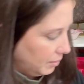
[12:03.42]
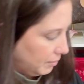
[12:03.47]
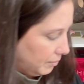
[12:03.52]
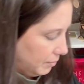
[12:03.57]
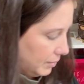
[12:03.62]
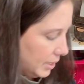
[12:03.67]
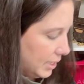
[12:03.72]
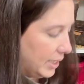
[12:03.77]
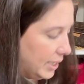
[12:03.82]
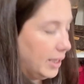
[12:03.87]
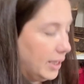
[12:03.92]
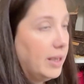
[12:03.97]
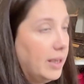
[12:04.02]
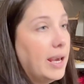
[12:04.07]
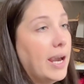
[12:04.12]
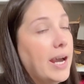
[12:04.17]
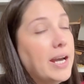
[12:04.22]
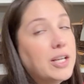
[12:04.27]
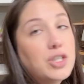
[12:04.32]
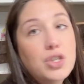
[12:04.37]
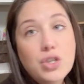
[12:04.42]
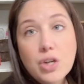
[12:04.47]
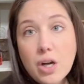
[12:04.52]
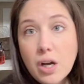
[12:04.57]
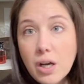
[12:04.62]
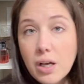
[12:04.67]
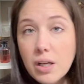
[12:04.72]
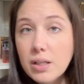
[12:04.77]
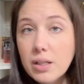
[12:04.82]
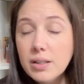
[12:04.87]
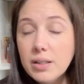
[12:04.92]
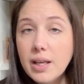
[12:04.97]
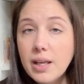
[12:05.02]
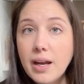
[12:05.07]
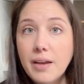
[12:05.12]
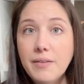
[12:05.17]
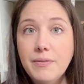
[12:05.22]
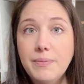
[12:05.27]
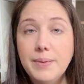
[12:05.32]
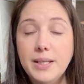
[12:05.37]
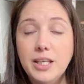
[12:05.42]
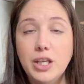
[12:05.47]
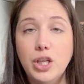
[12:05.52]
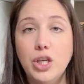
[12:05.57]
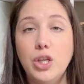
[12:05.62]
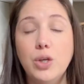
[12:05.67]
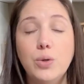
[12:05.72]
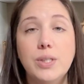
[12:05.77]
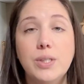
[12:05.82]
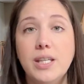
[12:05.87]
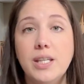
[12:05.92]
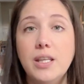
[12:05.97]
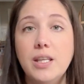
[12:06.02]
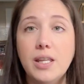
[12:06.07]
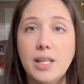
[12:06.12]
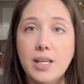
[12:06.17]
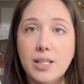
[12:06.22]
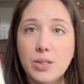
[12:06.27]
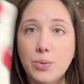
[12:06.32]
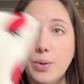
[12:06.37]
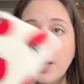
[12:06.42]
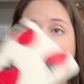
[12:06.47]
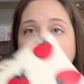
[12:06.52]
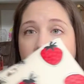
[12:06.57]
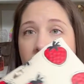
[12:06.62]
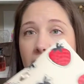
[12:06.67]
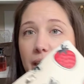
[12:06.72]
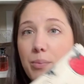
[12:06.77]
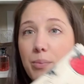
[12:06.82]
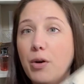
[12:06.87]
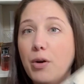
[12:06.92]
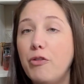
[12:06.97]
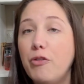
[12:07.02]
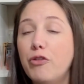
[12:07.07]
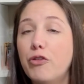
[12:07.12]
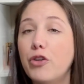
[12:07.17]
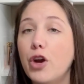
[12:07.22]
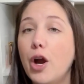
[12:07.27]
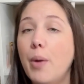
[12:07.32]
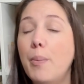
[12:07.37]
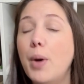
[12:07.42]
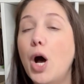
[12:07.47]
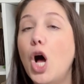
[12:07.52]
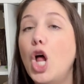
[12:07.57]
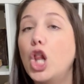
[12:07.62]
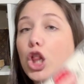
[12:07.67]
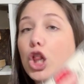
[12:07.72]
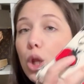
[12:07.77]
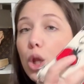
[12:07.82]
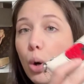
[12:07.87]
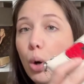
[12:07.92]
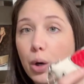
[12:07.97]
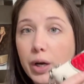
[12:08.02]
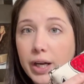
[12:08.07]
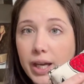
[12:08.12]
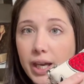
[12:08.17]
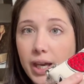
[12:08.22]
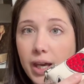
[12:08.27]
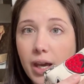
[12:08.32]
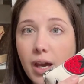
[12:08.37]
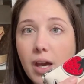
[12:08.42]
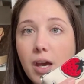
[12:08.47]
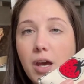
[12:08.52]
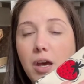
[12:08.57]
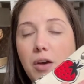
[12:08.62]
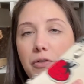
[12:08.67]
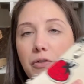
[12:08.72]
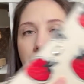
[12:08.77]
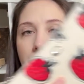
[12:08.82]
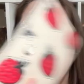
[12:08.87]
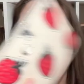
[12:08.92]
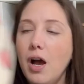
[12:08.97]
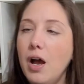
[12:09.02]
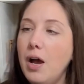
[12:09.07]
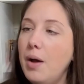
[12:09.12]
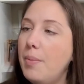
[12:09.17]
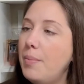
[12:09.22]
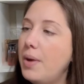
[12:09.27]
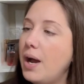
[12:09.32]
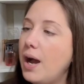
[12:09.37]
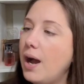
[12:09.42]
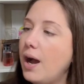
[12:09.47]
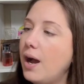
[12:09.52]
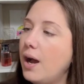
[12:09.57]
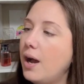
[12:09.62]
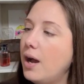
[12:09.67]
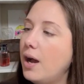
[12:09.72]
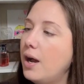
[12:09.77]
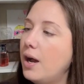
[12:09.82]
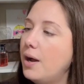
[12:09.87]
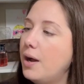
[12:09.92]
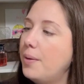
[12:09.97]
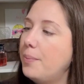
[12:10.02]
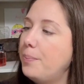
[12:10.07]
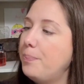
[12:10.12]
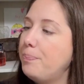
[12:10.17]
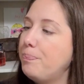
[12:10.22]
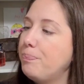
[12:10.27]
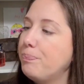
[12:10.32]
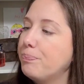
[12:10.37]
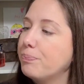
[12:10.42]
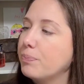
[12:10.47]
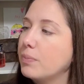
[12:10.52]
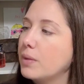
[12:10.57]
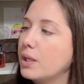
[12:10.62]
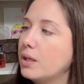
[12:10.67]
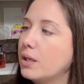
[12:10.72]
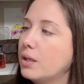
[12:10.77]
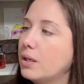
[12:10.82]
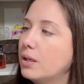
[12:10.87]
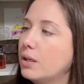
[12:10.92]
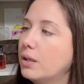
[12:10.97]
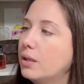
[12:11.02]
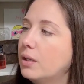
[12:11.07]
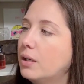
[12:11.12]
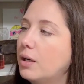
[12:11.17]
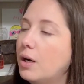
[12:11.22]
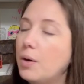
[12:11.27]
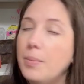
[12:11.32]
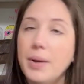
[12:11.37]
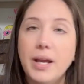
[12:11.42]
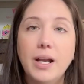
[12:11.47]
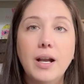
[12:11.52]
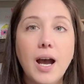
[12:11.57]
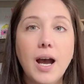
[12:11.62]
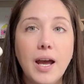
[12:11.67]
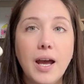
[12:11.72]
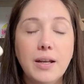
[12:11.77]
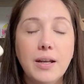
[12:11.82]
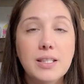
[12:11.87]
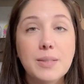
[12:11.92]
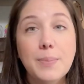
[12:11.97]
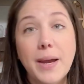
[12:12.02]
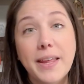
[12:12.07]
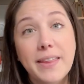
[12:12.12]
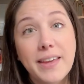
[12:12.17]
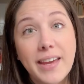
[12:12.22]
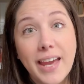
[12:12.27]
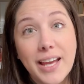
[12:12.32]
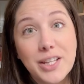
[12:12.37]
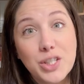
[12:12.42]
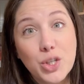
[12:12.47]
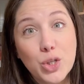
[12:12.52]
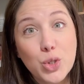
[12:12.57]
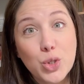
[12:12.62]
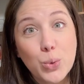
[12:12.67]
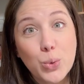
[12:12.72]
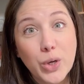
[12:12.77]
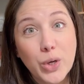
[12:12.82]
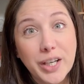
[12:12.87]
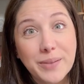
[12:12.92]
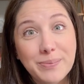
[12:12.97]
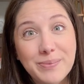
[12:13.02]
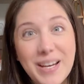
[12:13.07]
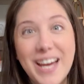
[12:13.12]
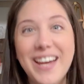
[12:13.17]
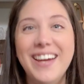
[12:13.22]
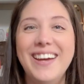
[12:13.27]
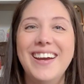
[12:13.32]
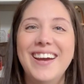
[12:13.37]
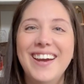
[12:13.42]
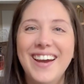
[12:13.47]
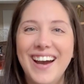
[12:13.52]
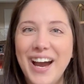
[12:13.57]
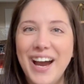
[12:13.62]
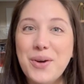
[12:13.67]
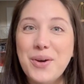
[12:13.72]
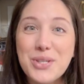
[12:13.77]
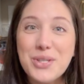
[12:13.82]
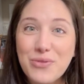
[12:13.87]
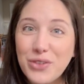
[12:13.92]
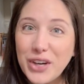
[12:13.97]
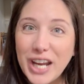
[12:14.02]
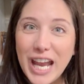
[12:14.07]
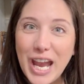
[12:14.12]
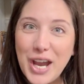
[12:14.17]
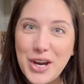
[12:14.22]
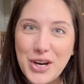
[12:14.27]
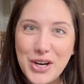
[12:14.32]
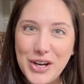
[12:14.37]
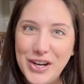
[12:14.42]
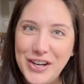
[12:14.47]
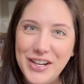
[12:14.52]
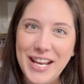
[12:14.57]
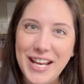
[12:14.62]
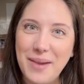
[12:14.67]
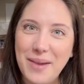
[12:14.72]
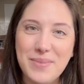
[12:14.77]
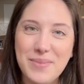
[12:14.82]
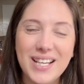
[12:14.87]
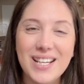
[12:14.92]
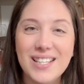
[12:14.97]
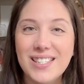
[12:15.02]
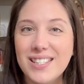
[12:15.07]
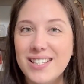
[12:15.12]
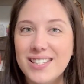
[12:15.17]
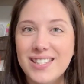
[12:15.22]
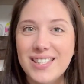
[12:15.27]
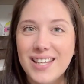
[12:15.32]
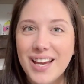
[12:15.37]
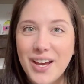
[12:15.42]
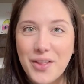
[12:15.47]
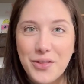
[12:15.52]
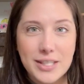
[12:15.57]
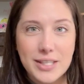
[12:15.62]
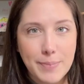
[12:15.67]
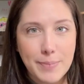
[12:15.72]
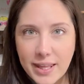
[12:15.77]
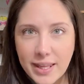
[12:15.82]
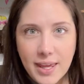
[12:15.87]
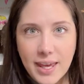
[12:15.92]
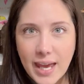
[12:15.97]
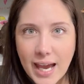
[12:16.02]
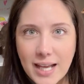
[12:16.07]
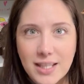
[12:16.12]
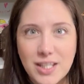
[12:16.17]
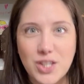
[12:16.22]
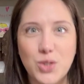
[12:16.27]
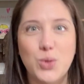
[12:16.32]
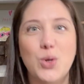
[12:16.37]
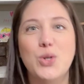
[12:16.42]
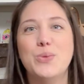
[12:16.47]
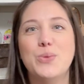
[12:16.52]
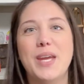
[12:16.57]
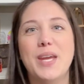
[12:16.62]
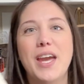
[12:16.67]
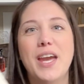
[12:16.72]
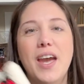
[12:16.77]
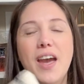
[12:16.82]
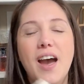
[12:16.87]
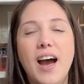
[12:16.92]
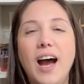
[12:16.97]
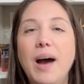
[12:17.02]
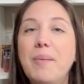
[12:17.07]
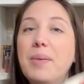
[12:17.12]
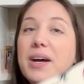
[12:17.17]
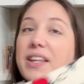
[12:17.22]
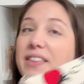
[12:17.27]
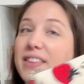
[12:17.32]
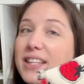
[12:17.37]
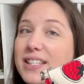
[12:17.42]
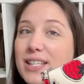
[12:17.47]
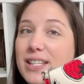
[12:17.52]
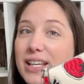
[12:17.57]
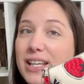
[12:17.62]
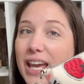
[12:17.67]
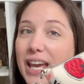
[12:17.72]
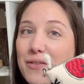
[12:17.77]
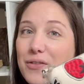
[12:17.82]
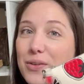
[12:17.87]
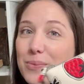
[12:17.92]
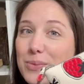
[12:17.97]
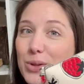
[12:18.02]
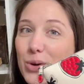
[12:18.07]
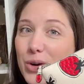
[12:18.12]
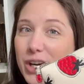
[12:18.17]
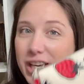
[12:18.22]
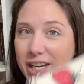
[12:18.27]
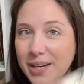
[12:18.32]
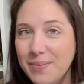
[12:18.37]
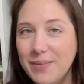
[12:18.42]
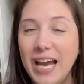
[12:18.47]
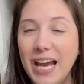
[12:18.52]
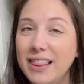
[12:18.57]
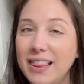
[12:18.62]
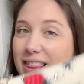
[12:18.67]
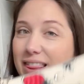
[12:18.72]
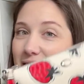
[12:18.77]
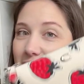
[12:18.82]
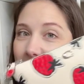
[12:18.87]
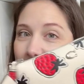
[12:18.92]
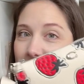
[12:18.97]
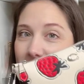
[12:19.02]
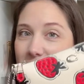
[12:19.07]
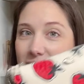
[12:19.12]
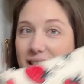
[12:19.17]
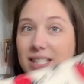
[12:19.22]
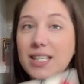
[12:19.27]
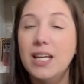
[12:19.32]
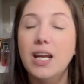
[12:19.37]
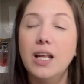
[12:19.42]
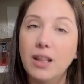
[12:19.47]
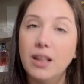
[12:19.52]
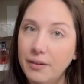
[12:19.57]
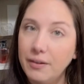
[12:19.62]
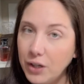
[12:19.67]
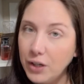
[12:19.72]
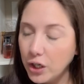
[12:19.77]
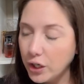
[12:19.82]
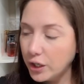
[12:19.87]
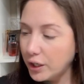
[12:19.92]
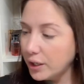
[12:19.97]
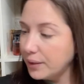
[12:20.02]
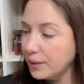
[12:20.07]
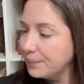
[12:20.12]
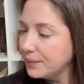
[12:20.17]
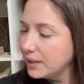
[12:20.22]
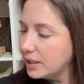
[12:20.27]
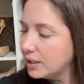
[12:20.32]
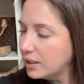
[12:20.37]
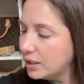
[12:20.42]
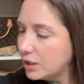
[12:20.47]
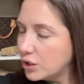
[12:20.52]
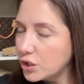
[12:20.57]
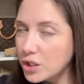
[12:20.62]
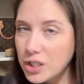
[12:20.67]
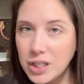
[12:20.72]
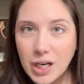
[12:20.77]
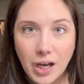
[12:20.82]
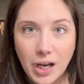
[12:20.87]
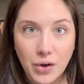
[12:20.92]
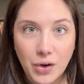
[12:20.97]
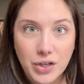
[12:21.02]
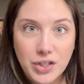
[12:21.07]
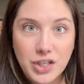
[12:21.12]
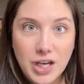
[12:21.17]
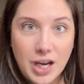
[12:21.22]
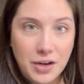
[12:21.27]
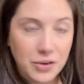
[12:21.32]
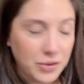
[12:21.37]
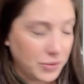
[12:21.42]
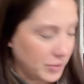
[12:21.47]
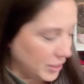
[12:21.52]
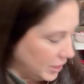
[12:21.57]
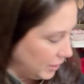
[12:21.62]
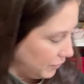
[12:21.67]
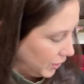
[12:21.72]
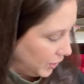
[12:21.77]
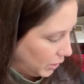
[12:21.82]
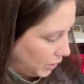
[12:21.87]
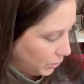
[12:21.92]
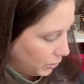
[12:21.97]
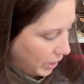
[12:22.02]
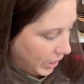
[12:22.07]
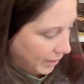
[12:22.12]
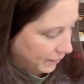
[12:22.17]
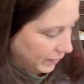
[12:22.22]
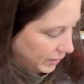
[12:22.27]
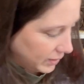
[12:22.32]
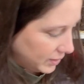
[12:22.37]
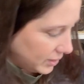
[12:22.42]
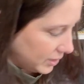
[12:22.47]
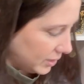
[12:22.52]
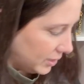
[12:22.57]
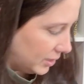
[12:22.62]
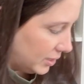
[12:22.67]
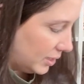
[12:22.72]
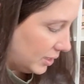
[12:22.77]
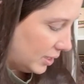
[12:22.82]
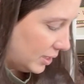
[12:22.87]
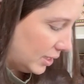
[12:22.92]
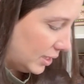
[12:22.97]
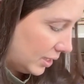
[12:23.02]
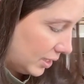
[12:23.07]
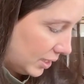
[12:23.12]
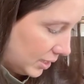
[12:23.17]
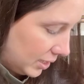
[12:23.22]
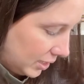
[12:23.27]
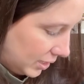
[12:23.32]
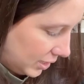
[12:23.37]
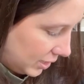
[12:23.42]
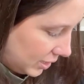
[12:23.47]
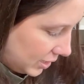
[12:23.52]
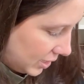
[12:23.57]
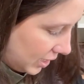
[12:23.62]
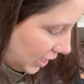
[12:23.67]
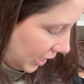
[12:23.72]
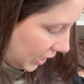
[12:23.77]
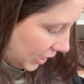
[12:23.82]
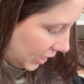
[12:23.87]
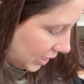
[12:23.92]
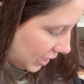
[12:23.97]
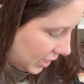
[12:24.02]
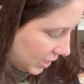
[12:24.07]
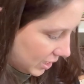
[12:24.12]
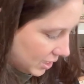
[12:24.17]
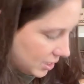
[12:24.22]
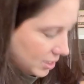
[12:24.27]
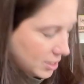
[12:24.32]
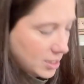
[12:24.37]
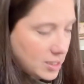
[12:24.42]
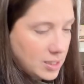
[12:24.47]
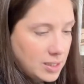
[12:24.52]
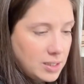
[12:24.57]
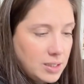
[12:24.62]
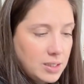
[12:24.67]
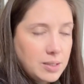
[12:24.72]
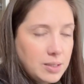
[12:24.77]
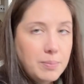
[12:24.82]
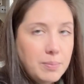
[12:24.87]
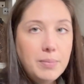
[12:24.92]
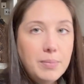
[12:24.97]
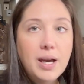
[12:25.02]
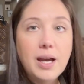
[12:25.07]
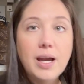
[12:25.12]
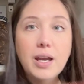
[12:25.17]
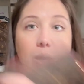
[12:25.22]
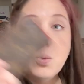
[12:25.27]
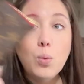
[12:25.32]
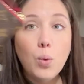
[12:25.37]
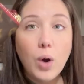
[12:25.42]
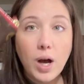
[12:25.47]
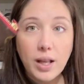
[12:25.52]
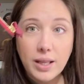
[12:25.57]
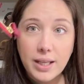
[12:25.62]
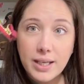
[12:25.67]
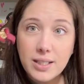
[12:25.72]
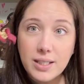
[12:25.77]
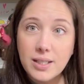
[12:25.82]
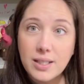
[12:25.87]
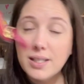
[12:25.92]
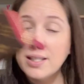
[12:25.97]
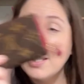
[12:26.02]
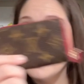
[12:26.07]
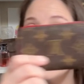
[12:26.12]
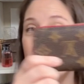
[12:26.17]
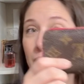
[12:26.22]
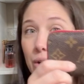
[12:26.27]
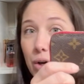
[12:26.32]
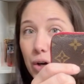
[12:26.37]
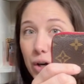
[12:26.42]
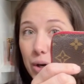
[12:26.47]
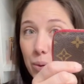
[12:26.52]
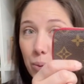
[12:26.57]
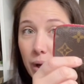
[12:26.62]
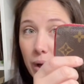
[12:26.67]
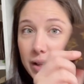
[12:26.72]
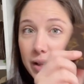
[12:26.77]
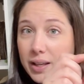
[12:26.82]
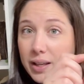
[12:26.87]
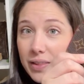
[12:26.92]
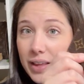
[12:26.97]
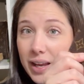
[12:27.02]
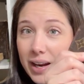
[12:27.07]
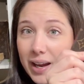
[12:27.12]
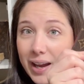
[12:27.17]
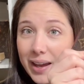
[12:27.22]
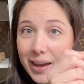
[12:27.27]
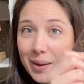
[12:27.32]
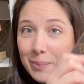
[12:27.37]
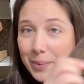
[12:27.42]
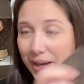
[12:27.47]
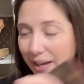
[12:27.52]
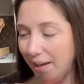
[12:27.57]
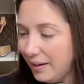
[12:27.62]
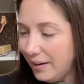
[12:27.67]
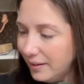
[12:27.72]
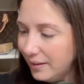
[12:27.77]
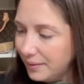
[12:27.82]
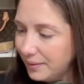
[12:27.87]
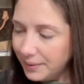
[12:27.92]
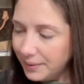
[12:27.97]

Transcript: my catch-all that I've been using. This one came from Lori from, um, oh my God, Smiling Cats Couture. I always forget her name because it's, the Smiling Cats throws me. Uh, but this came from Lori. I love this and I love her. check out her channel if you haven't and my wallet. This is the current wallet that I am in.